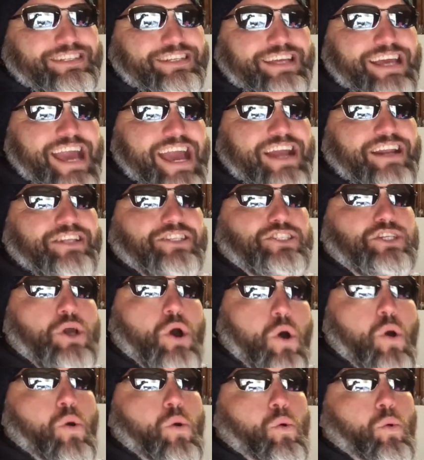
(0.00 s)
Canada's
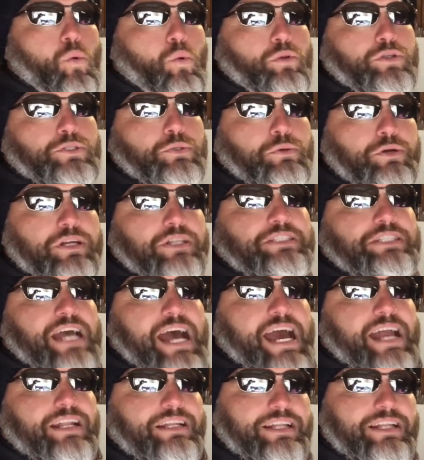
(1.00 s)
cold, so we're inside.